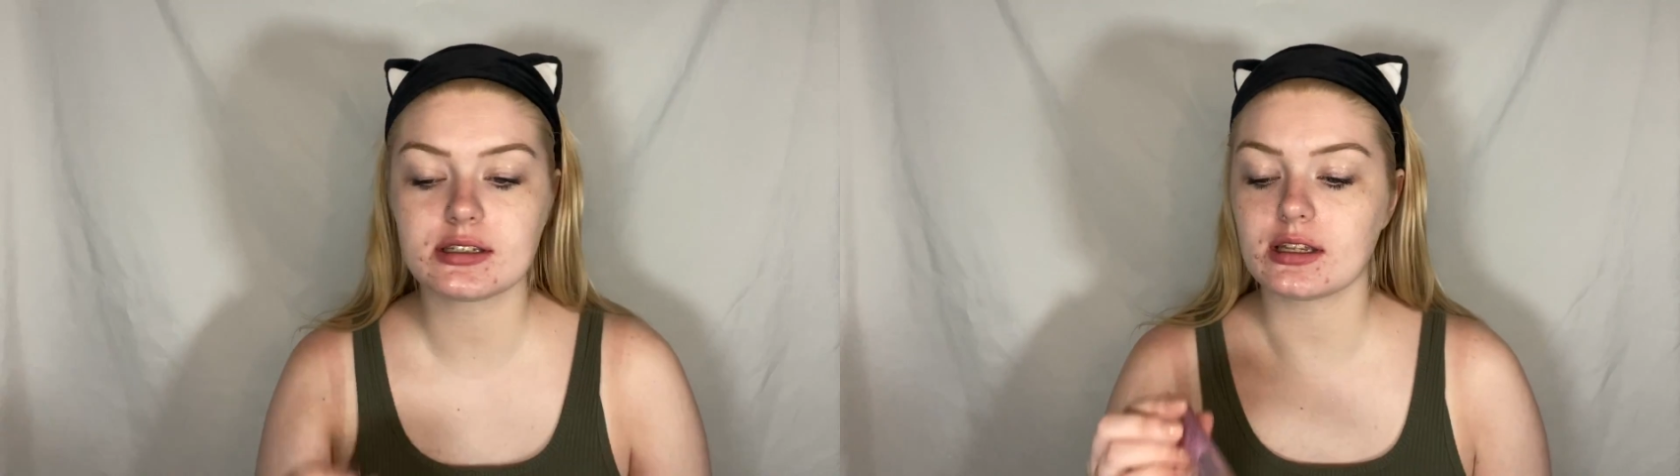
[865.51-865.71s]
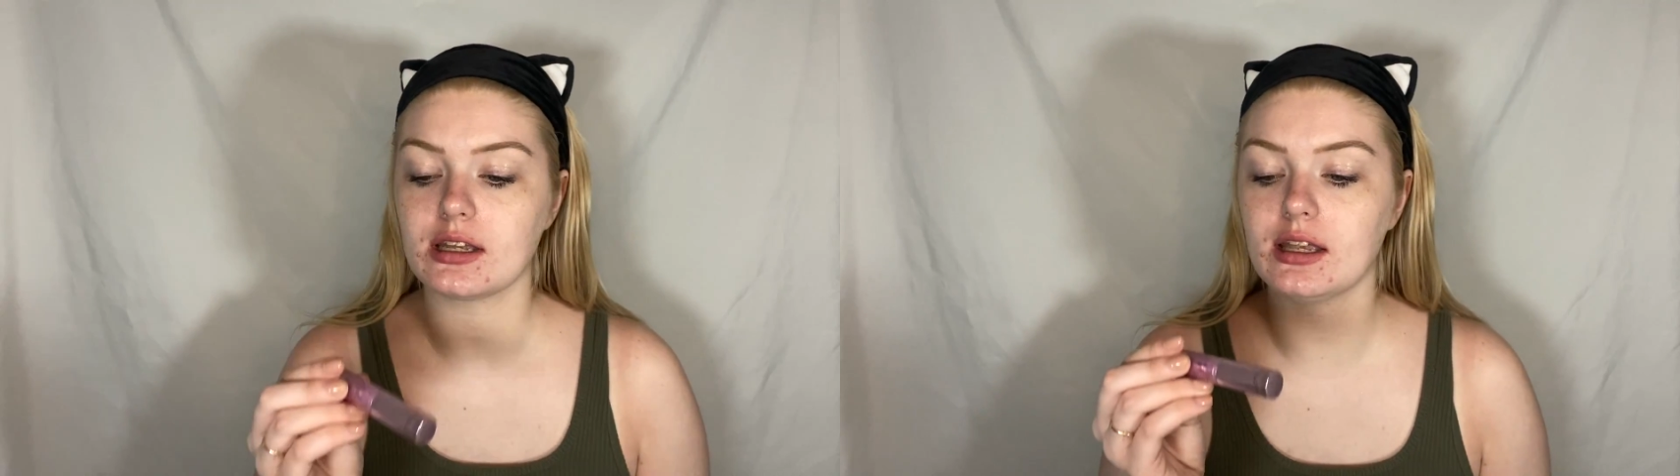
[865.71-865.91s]

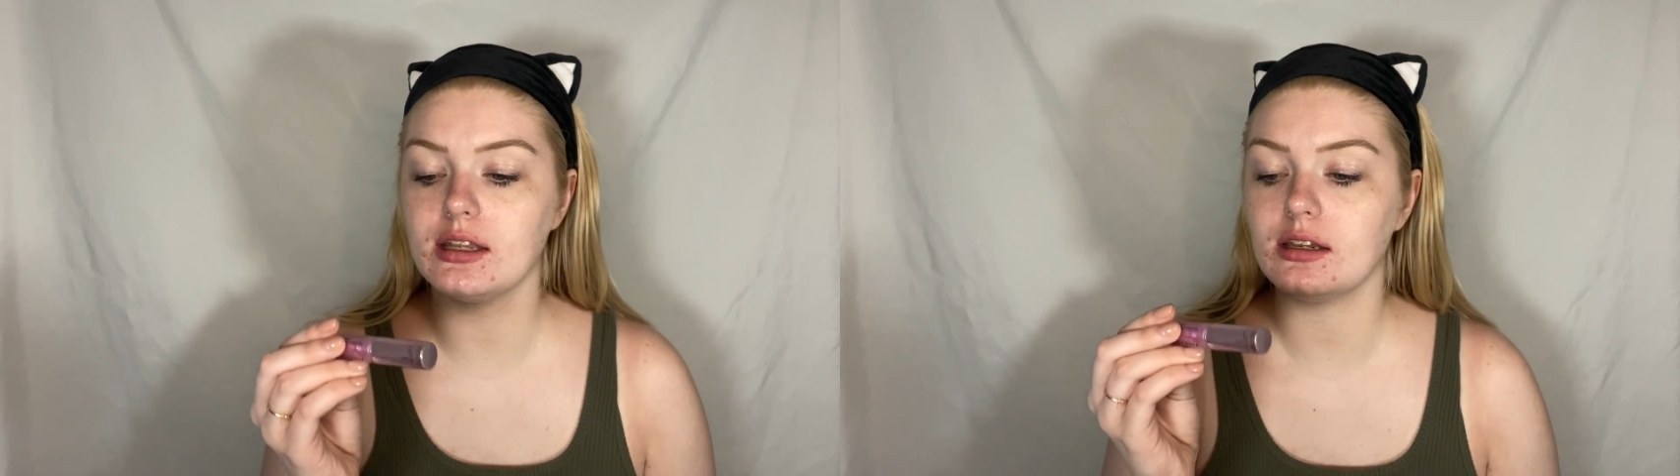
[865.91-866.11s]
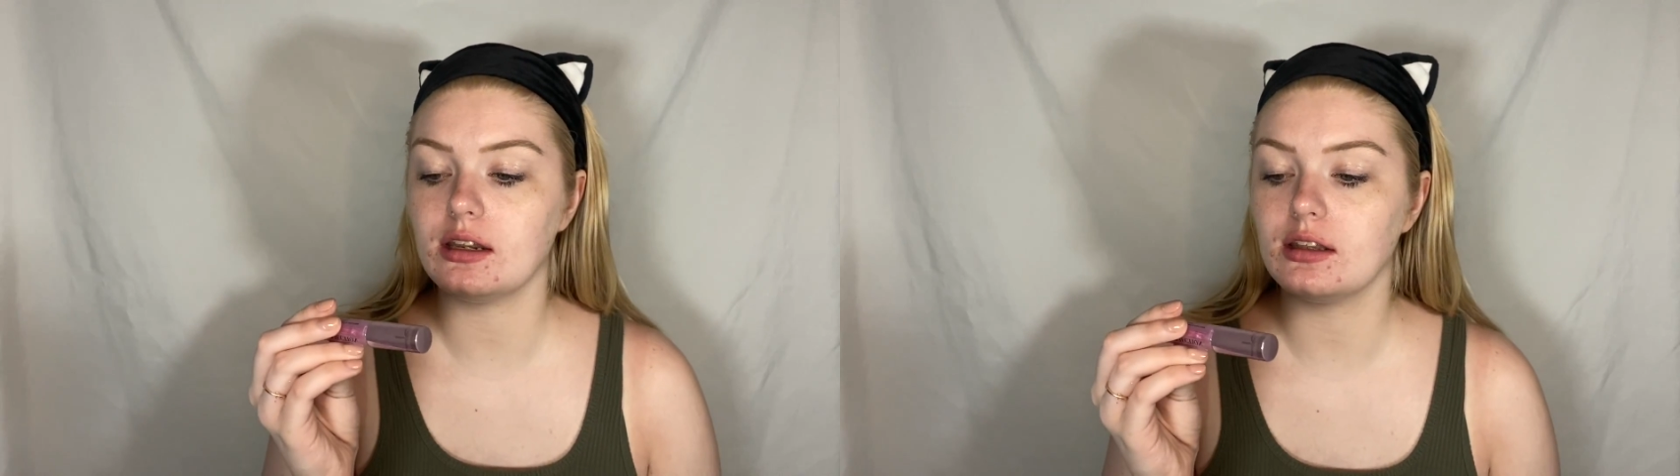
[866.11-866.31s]

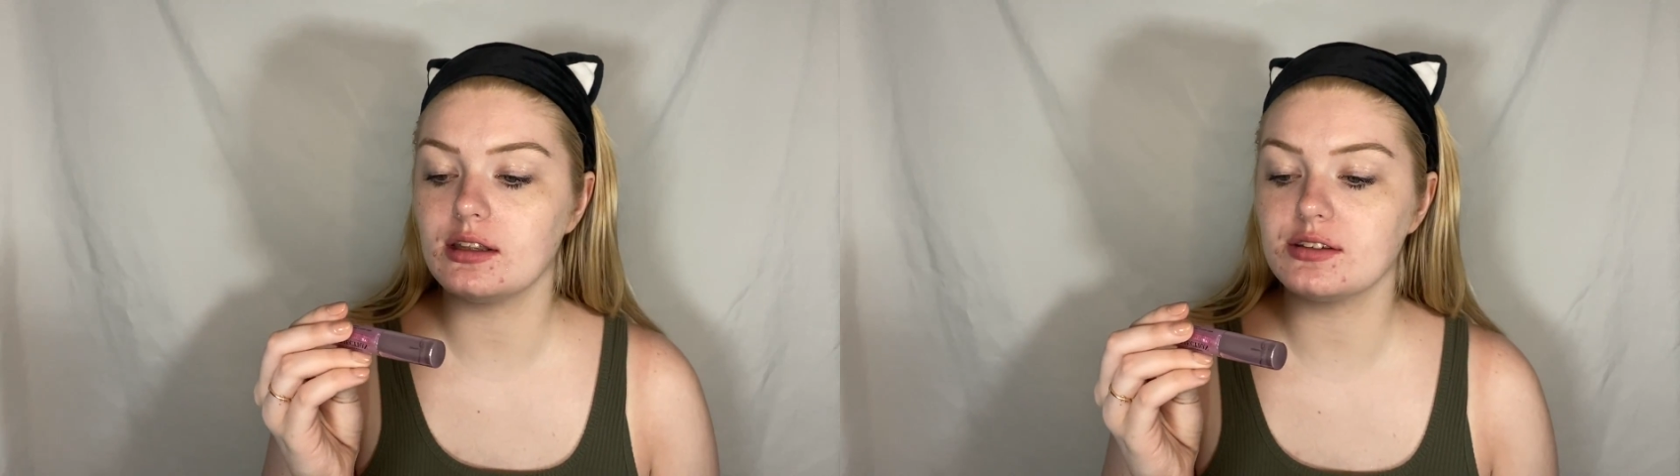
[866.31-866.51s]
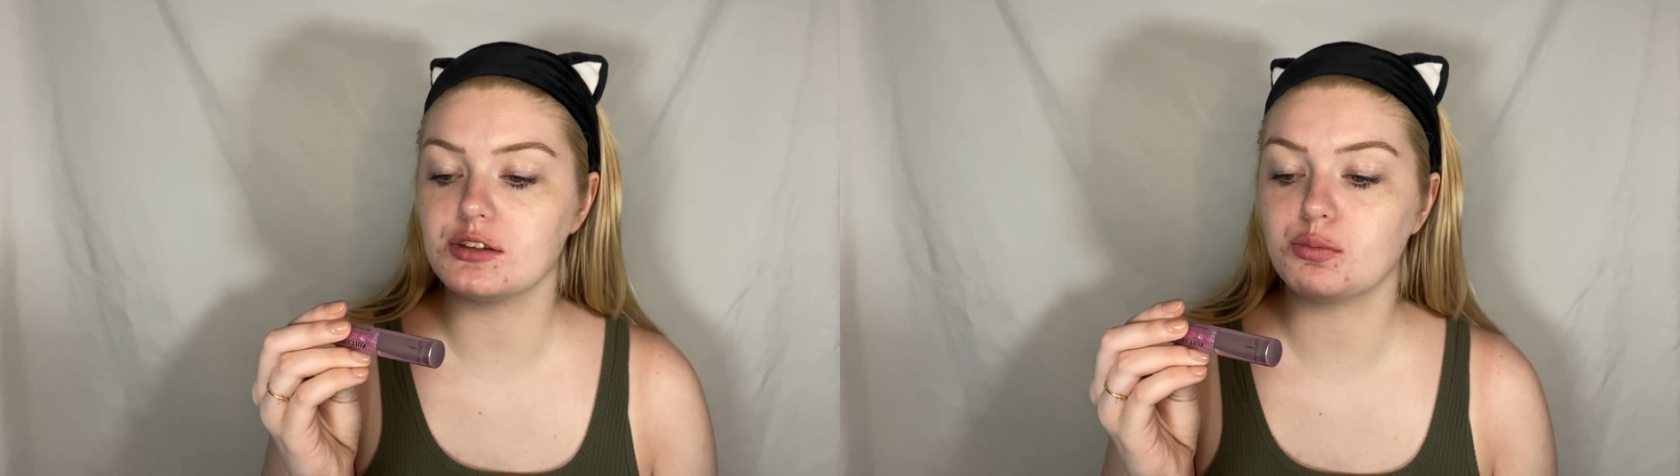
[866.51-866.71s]
and
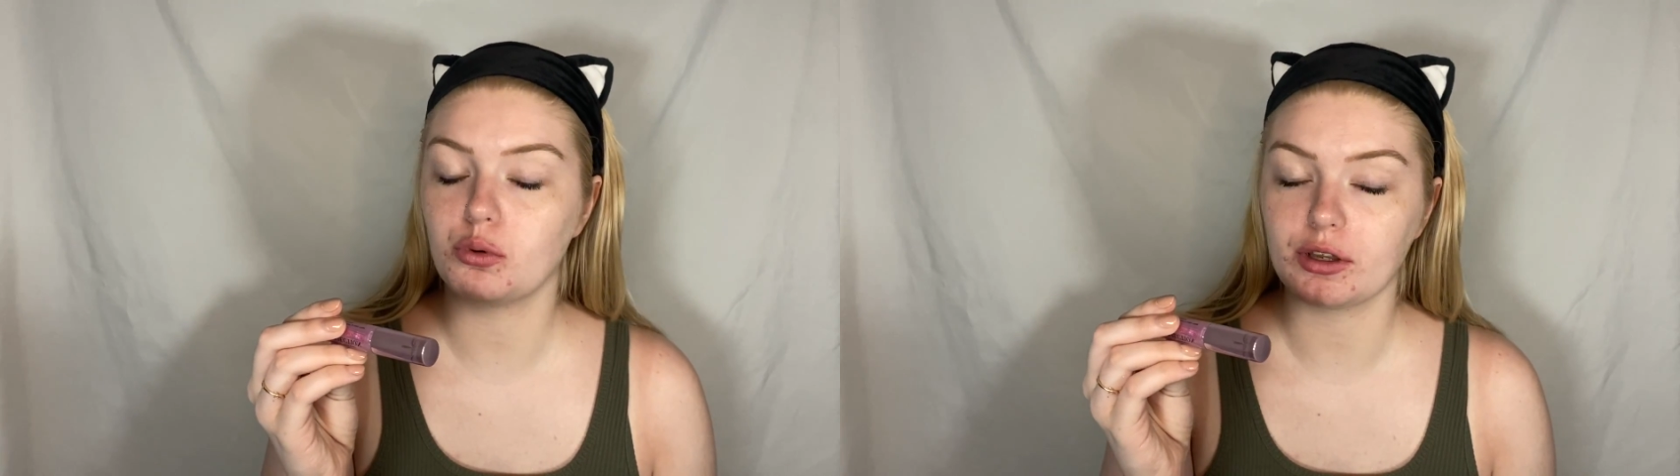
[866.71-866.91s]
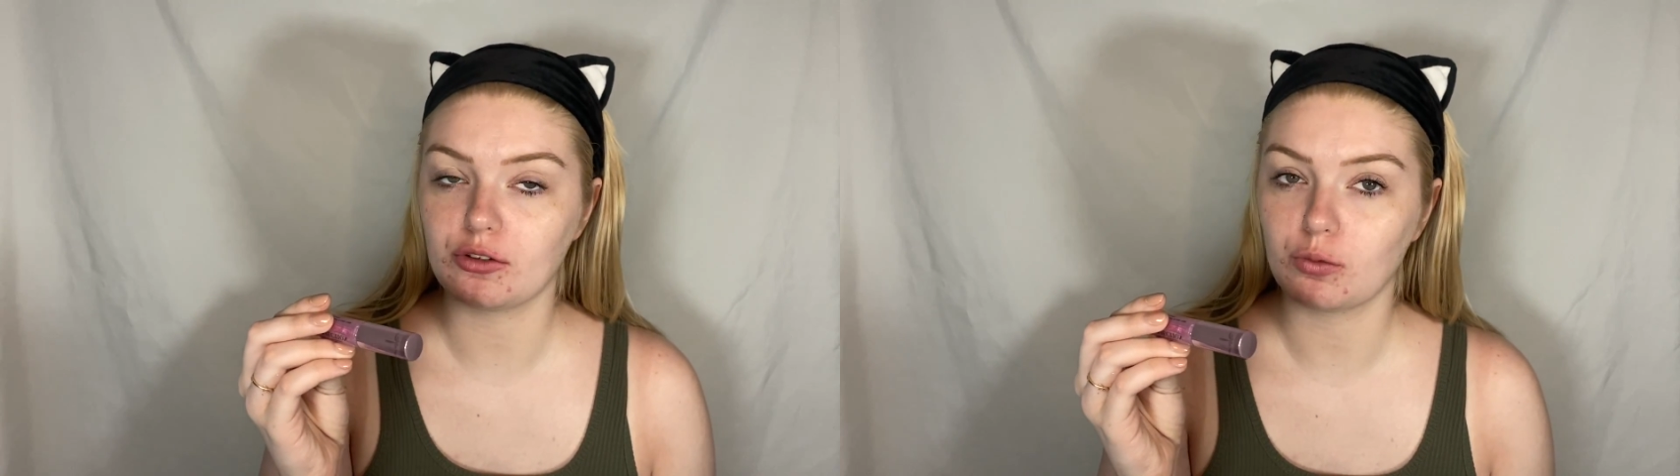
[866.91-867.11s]
this is
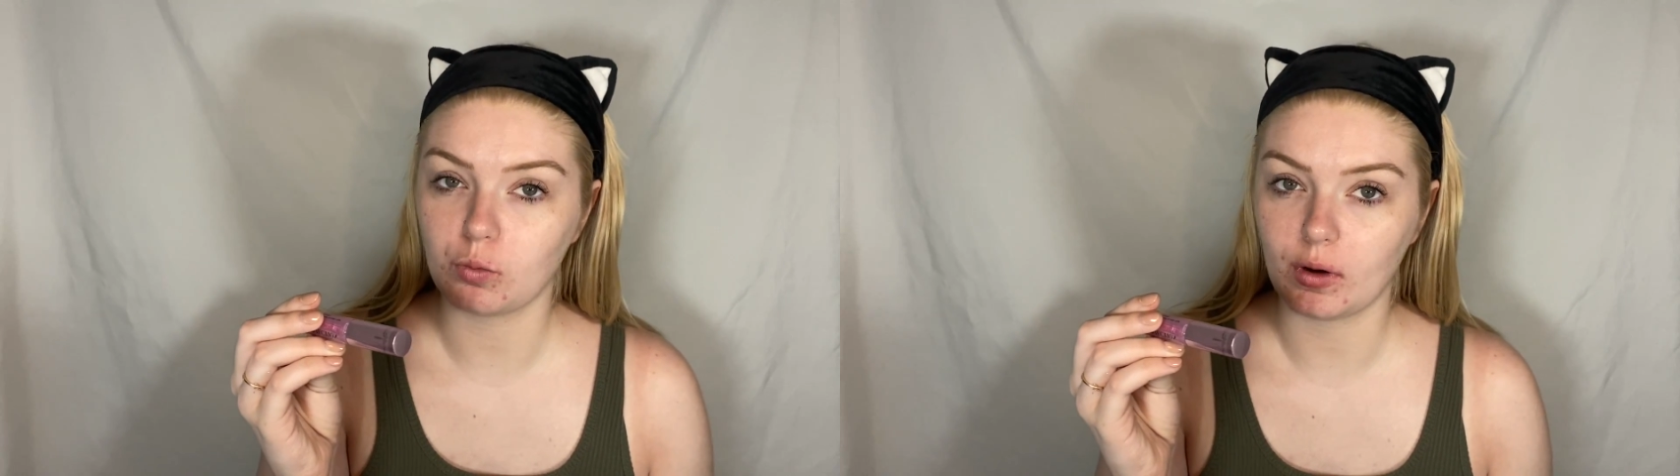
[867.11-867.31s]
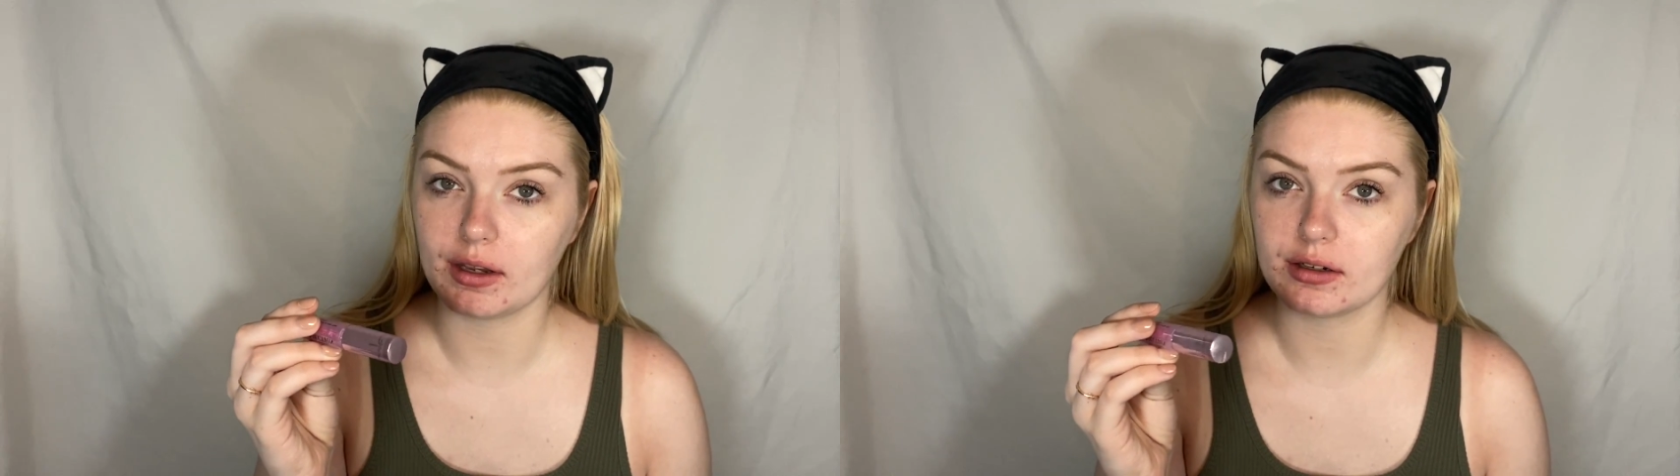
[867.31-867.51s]

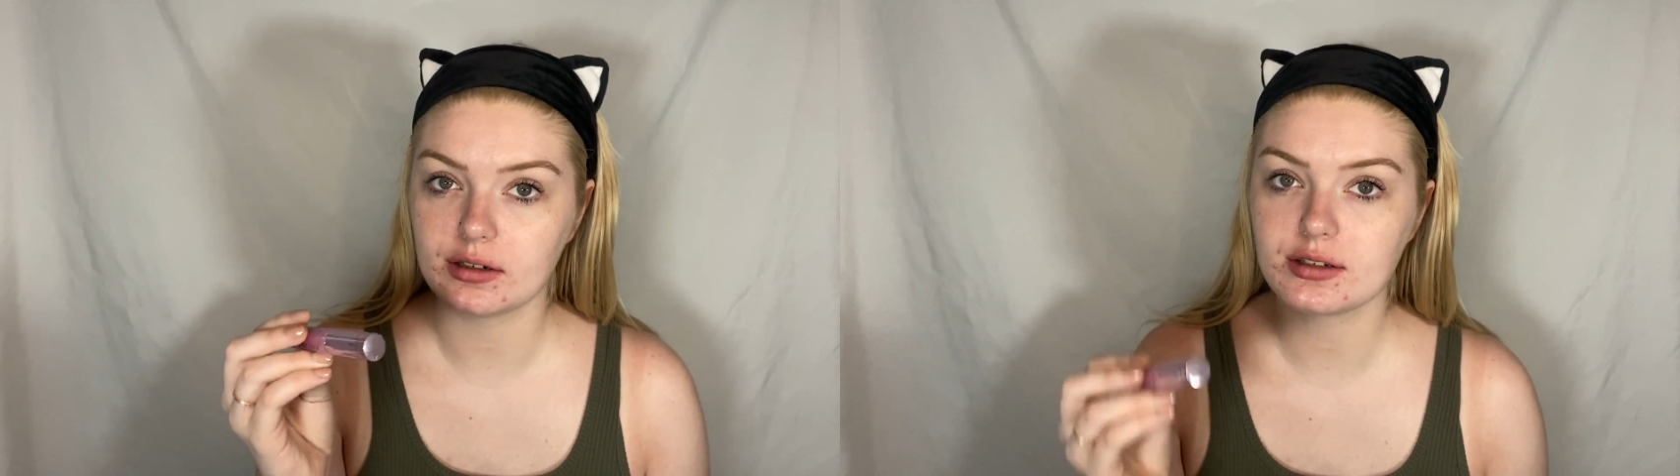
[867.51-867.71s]
0.1,